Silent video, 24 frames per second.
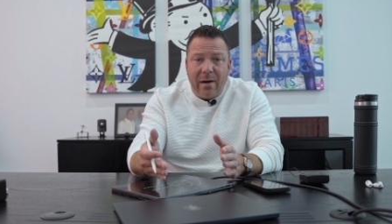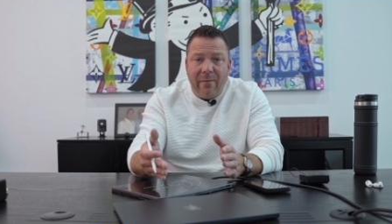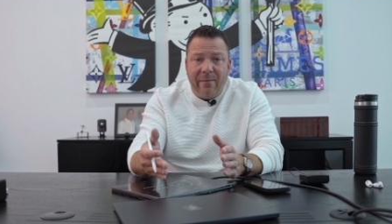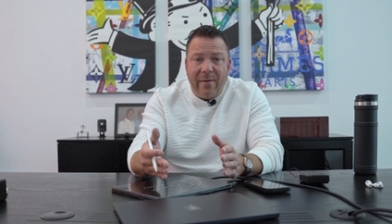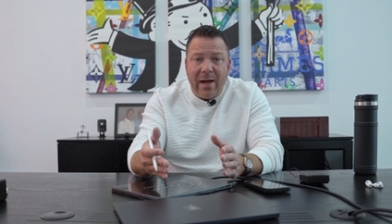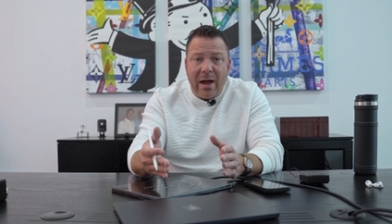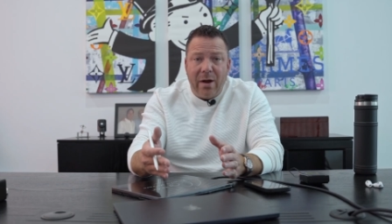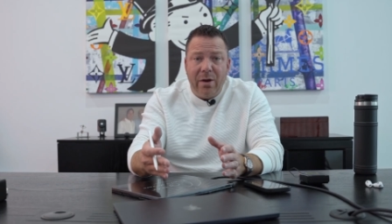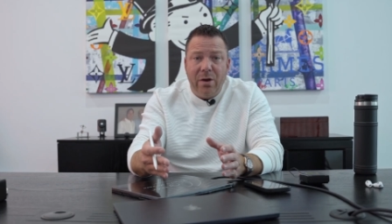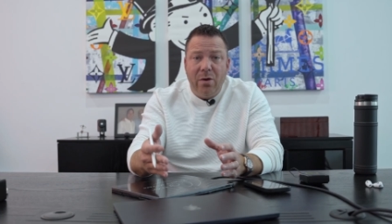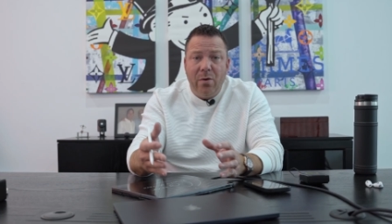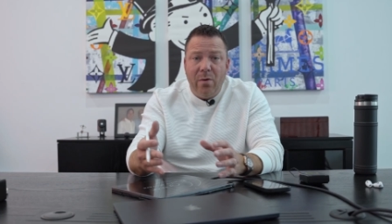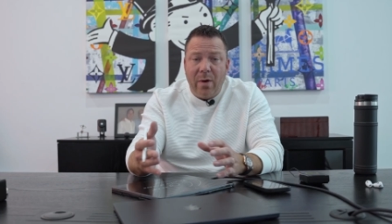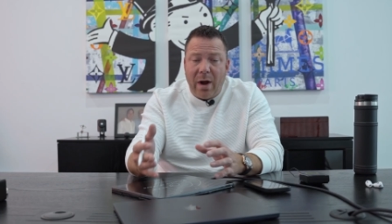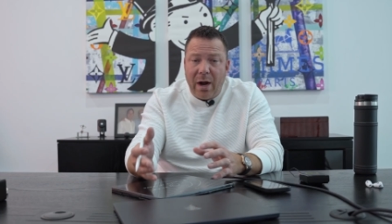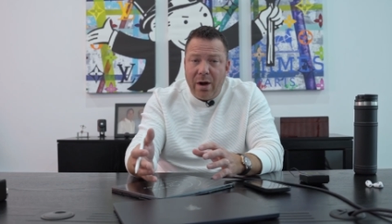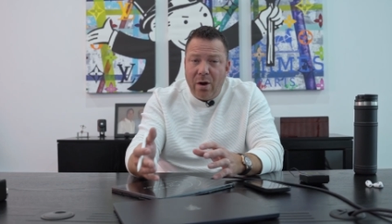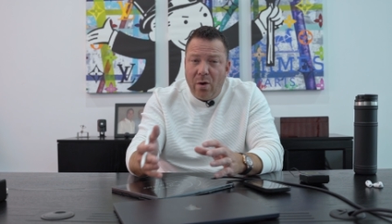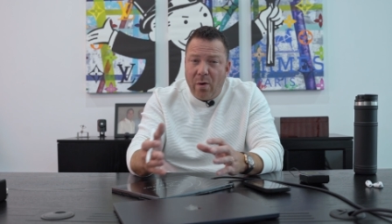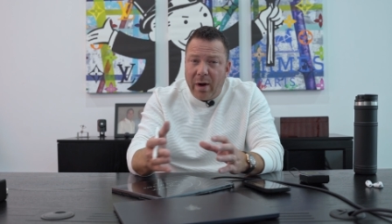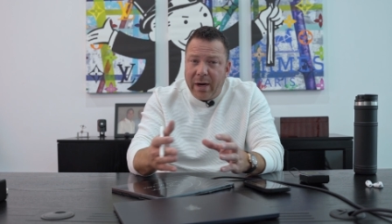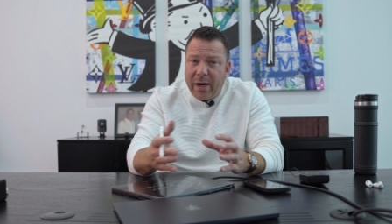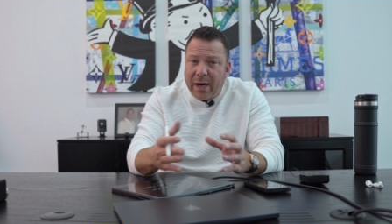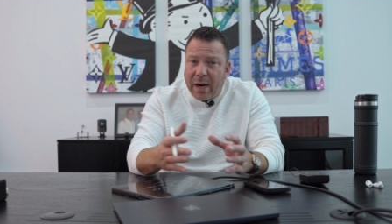of value. I
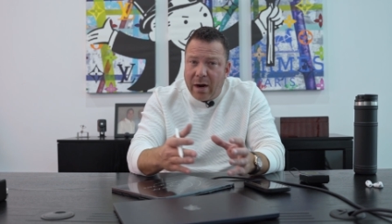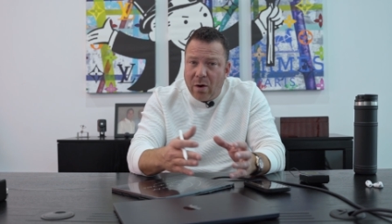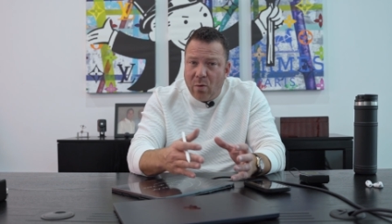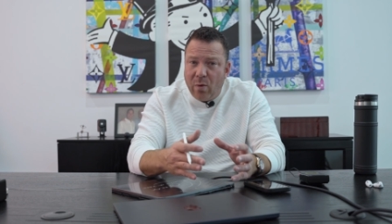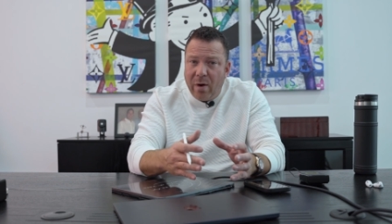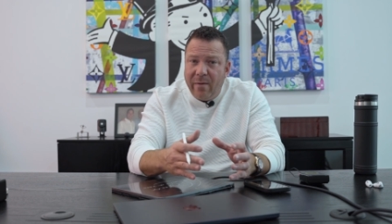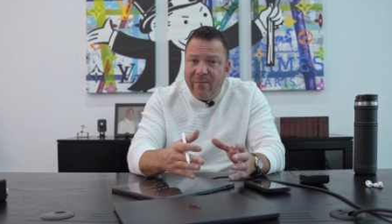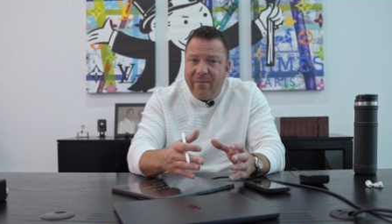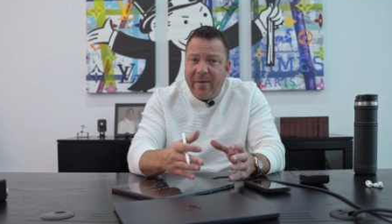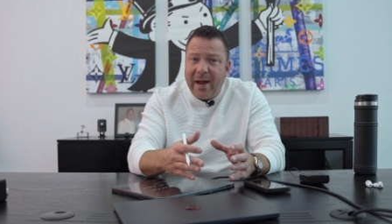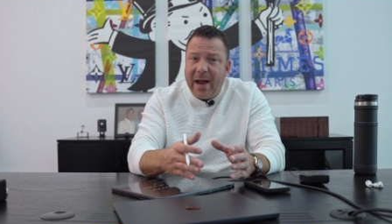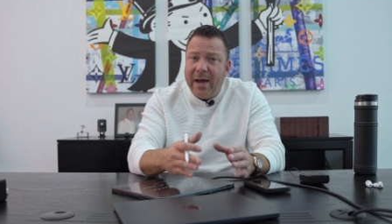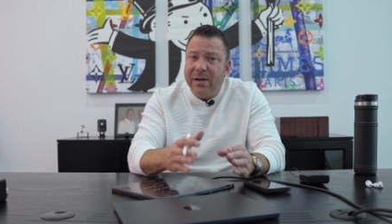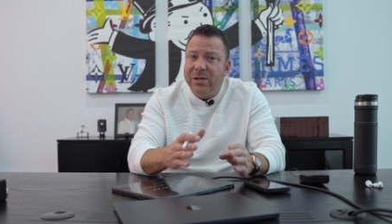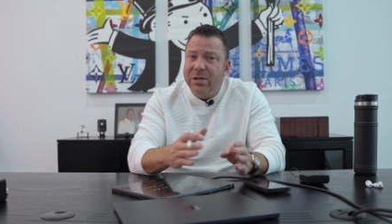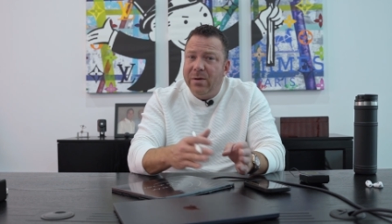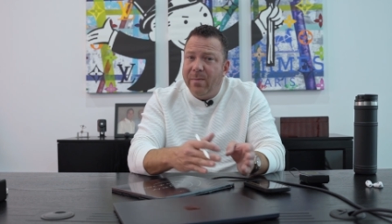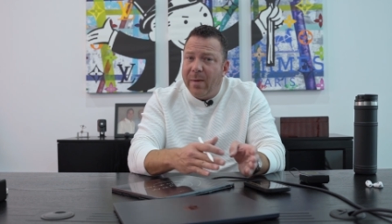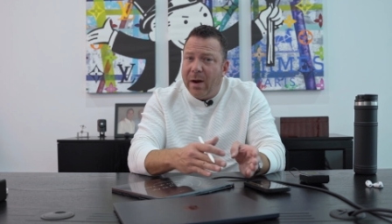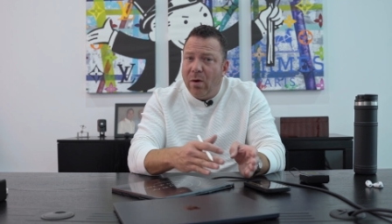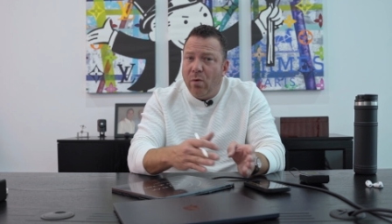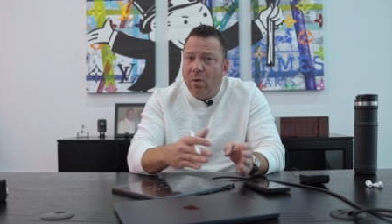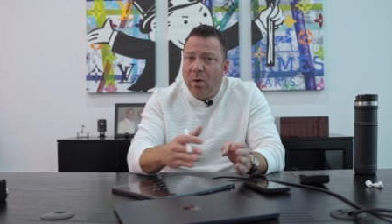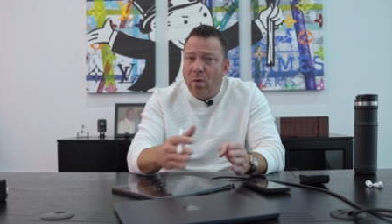know I kind of went fast. You
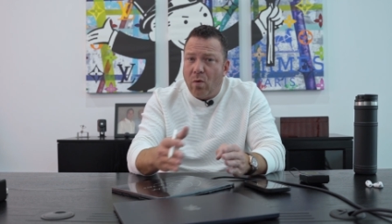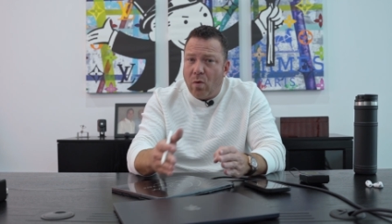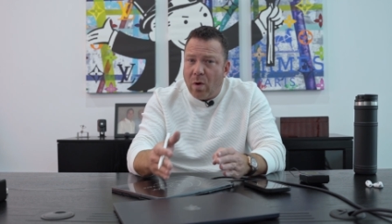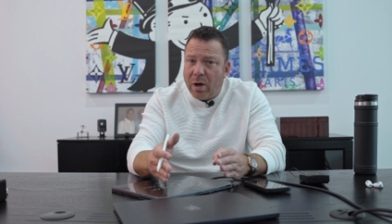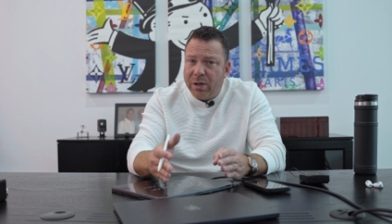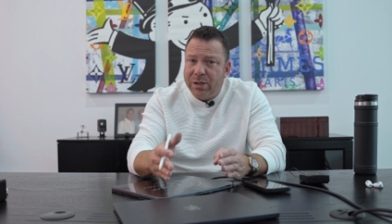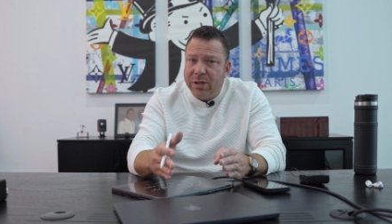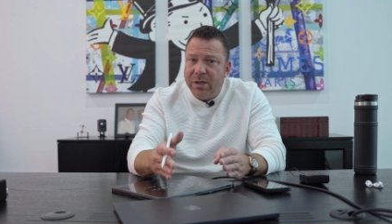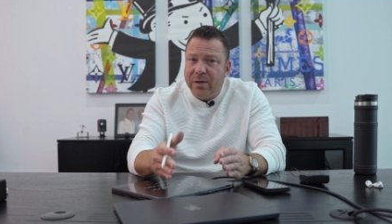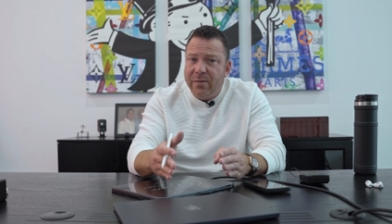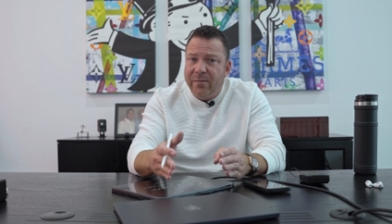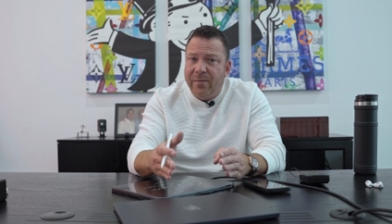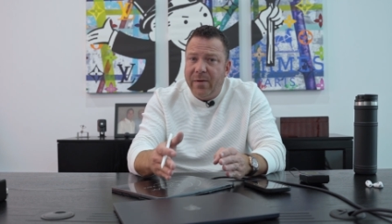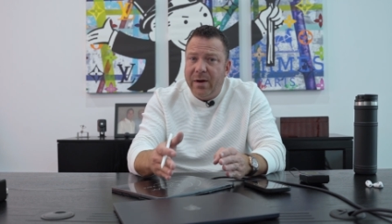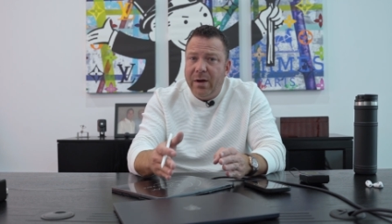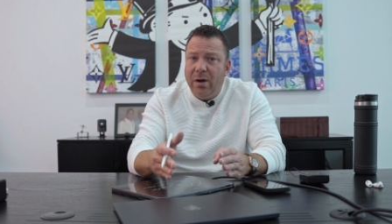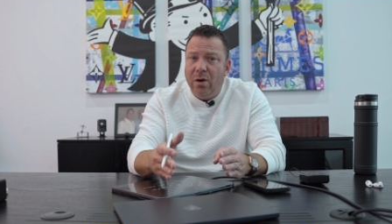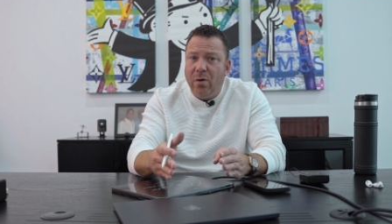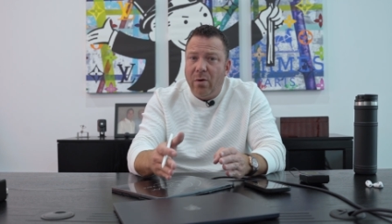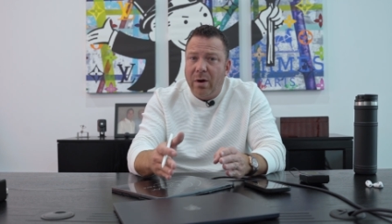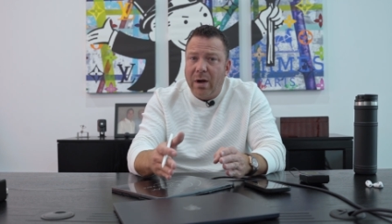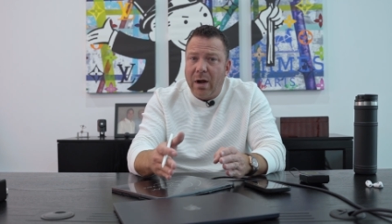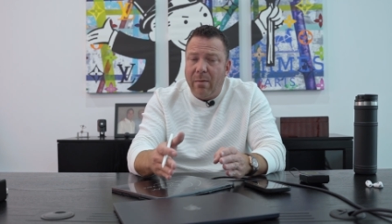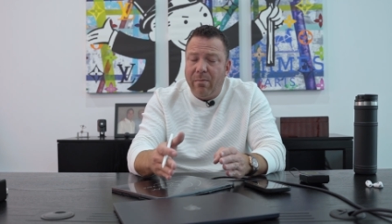might want to watch this video
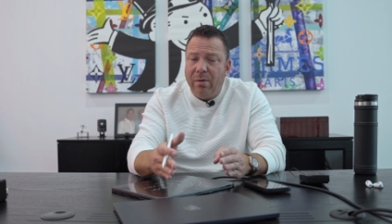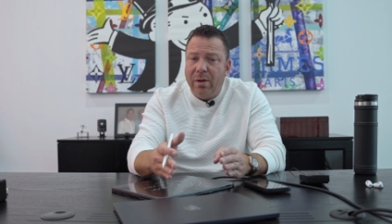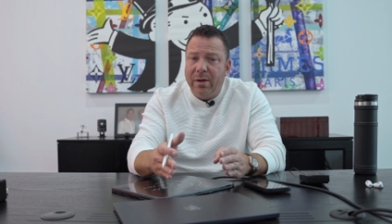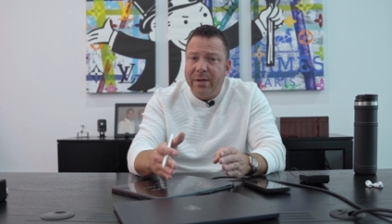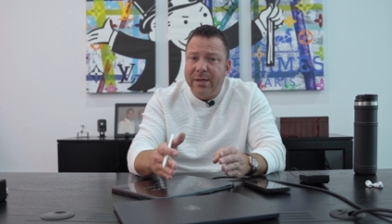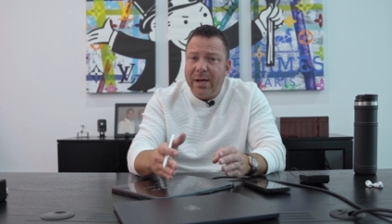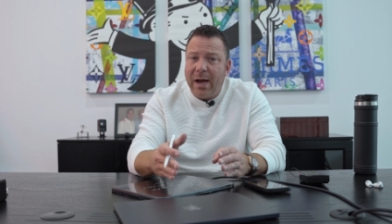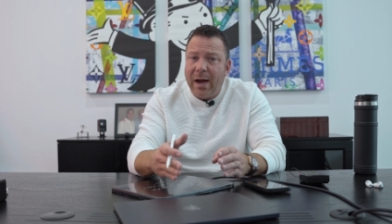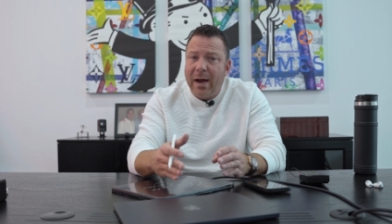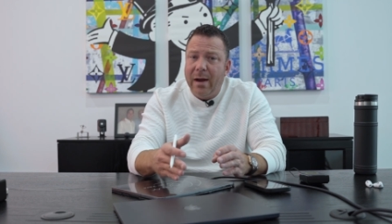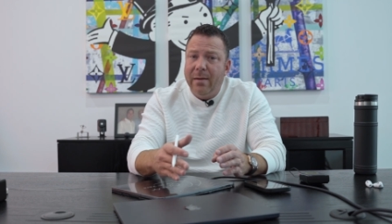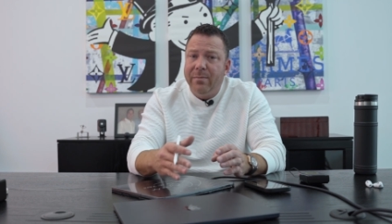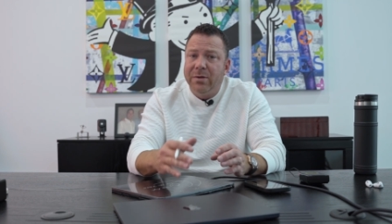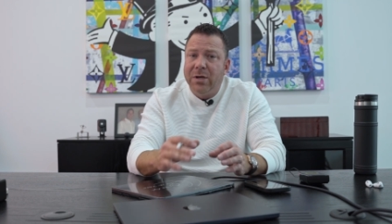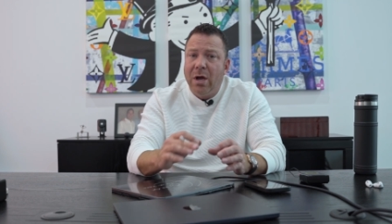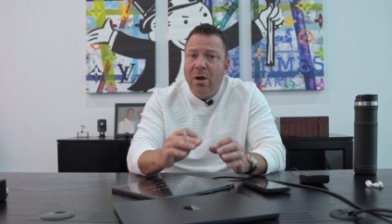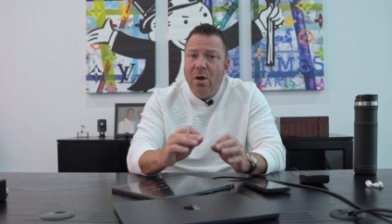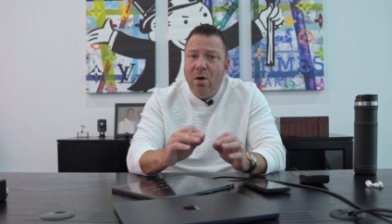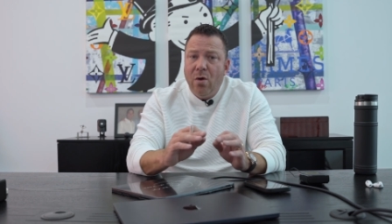a couple of times.